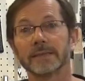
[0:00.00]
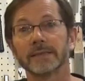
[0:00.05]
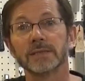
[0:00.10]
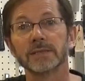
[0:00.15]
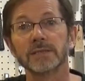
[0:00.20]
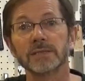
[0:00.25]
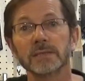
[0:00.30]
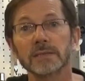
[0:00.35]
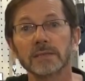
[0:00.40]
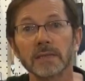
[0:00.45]

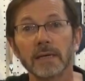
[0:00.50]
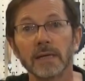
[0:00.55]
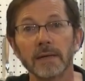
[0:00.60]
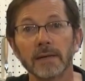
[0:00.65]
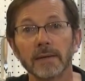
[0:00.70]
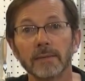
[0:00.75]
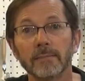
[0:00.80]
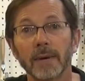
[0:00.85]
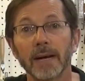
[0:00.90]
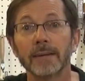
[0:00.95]
this,
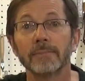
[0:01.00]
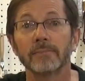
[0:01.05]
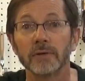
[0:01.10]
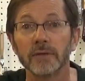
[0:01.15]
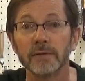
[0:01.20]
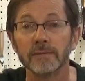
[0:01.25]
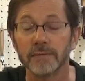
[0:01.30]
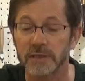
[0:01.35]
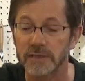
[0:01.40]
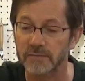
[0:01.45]
my
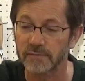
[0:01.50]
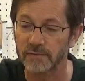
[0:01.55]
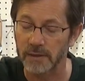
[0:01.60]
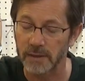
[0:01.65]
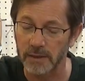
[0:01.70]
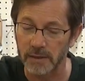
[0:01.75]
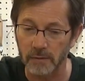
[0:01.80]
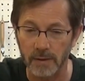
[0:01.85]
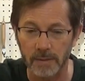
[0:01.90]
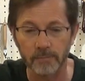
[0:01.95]
previous
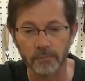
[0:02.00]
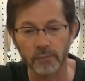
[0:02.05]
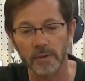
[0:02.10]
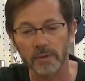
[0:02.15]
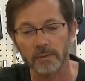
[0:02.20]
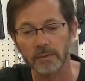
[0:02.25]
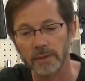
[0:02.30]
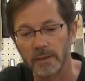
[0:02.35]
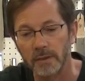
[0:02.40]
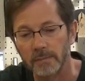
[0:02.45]
video, I put
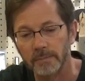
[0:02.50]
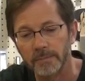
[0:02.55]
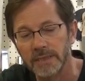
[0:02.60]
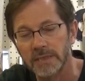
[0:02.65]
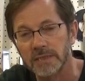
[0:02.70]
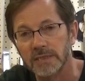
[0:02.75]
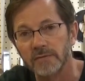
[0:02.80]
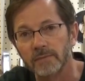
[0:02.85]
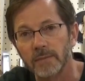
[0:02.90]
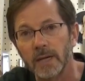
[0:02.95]
a little
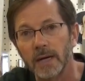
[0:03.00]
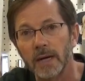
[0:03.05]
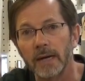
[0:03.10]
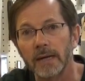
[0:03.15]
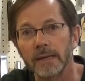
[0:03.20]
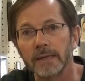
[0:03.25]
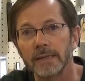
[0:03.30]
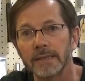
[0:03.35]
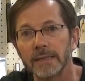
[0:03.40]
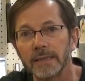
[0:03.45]
piece of
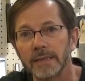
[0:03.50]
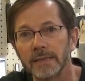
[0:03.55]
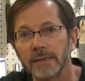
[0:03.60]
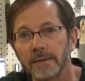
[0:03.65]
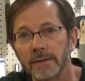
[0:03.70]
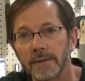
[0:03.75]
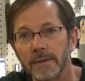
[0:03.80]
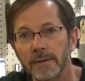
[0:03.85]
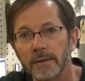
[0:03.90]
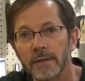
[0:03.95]
mahogany
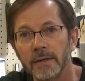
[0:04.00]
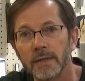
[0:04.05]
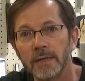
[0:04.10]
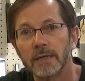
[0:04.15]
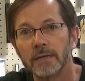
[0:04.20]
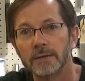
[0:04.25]
in there